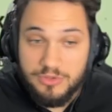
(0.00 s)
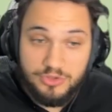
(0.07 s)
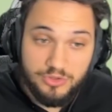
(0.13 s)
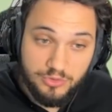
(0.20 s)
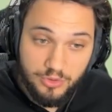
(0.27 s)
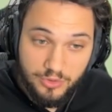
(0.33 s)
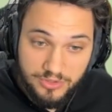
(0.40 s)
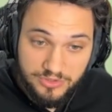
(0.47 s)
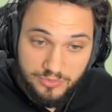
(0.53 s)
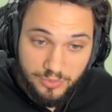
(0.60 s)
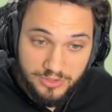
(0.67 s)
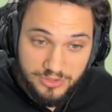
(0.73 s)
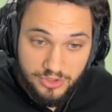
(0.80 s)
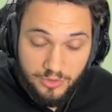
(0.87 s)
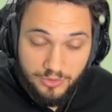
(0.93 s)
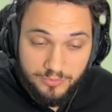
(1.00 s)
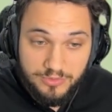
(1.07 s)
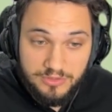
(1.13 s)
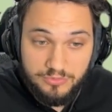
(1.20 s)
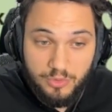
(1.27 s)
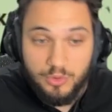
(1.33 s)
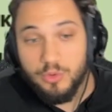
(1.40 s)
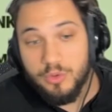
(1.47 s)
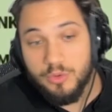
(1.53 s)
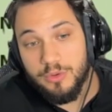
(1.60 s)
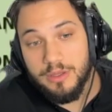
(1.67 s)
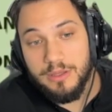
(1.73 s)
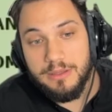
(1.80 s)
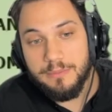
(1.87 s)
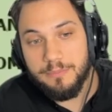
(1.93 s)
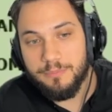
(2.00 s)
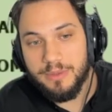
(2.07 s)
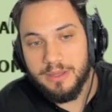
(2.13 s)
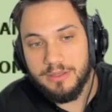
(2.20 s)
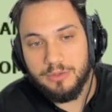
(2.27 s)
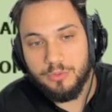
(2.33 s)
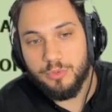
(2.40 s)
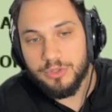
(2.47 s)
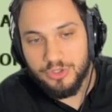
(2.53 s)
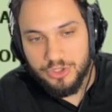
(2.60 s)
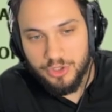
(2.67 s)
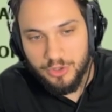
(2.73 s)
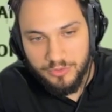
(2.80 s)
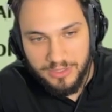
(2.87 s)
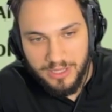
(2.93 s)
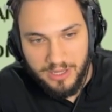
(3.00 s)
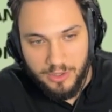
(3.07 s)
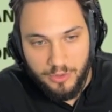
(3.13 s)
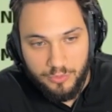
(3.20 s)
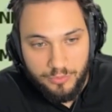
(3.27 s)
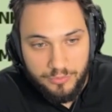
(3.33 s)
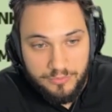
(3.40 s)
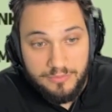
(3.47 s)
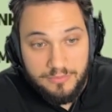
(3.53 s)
which you noticed weren't showing before, but will show now.